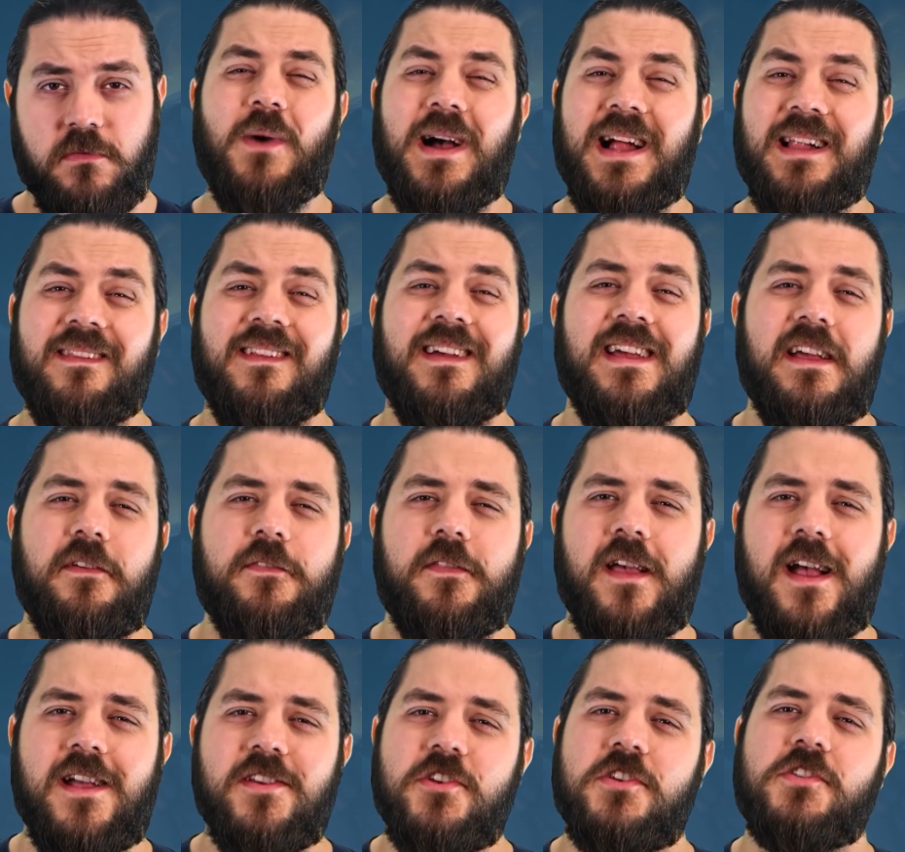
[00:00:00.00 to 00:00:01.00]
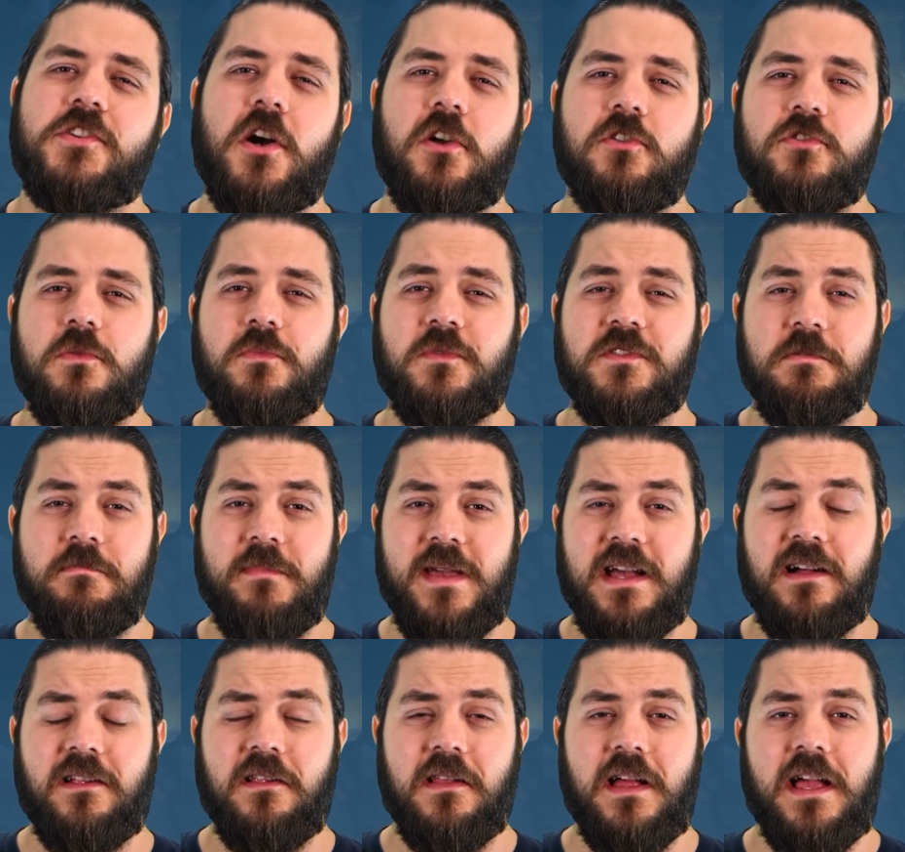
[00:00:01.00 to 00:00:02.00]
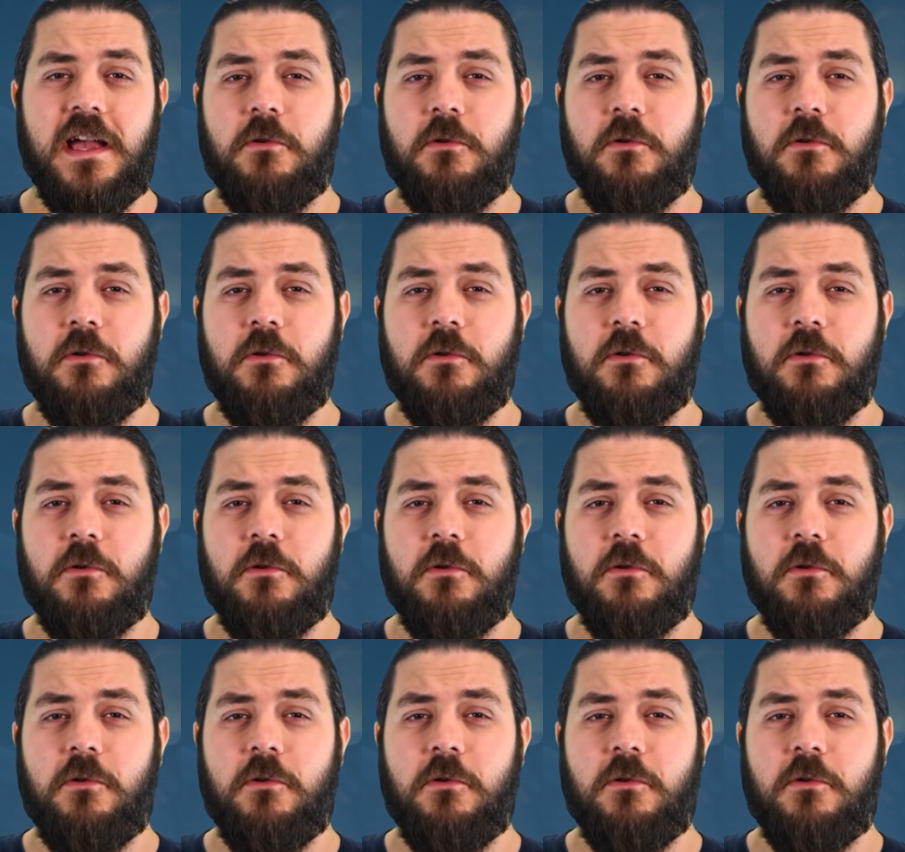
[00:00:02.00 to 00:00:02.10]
Well, if Tasha's Cauldron was a meal,